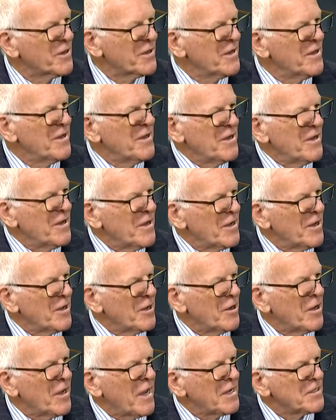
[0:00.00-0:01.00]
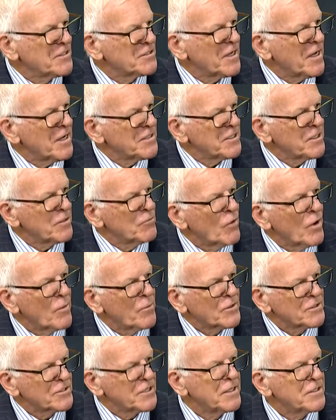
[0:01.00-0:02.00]
as it
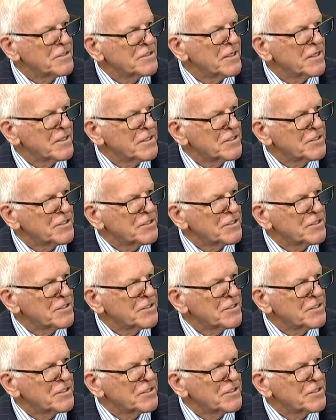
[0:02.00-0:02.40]
represents its